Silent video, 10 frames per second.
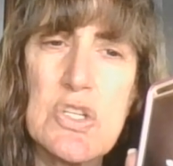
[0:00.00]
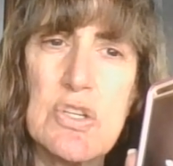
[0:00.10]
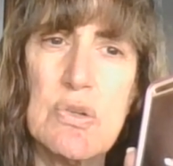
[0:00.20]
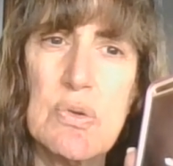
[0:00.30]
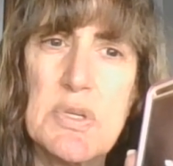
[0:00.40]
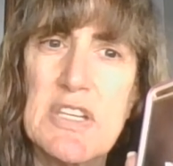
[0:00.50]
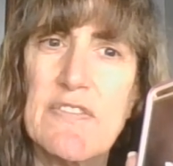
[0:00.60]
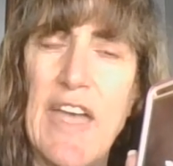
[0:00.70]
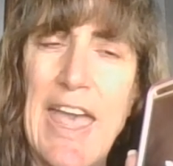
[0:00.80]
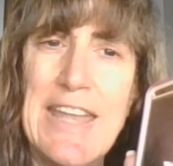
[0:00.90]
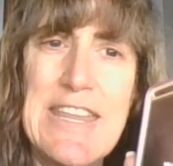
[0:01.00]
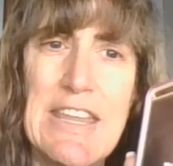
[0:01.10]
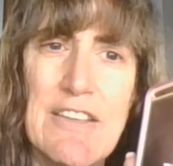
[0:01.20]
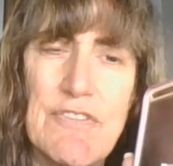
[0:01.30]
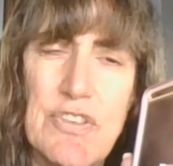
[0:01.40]
to give
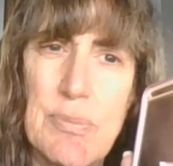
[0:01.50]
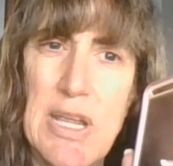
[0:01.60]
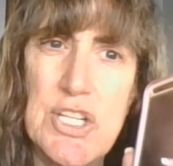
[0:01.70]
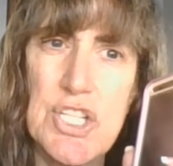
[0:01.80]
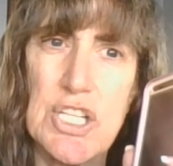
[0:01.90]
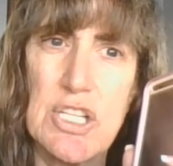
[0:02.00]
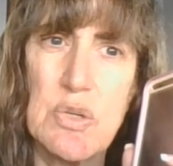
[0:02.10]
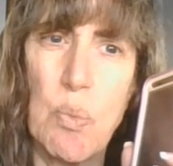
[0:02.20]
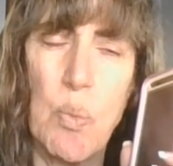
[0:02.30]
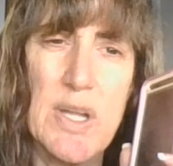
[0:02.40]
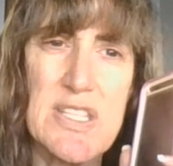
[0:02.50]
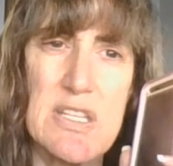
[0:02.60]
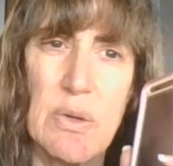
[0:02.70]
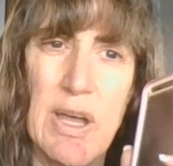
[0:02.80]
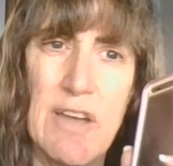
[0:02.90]
any information
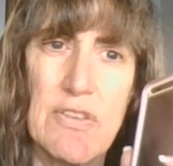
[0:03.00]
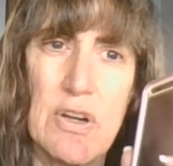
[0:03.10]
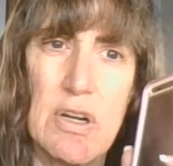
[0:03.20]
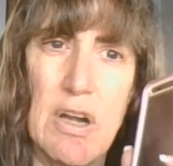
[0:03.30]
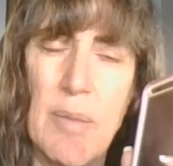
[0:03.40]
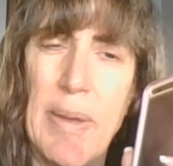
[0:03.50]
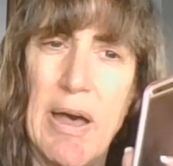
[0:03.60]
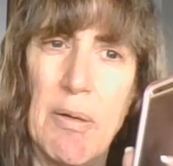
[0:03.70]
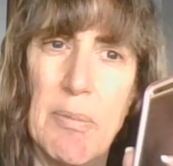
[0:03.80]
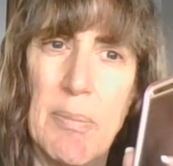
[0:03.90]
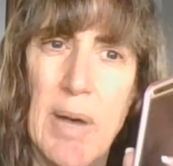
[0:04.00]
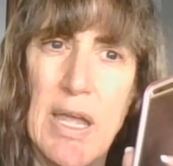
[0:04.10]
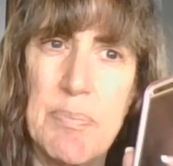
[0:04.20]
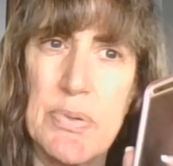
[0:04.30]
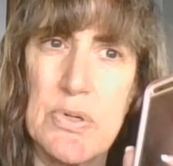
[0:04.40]
whatsoever about
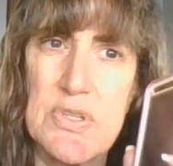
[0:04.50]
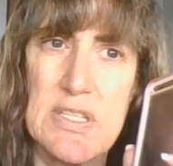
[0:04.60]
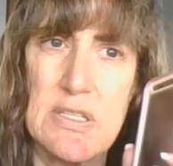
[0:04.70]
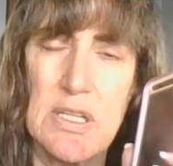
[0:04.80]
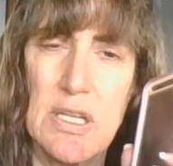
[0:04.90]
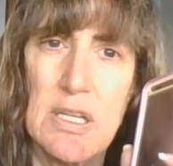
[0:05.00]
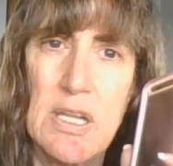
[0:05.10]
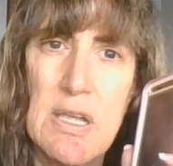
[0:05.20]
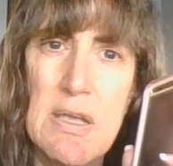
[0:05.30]
my personal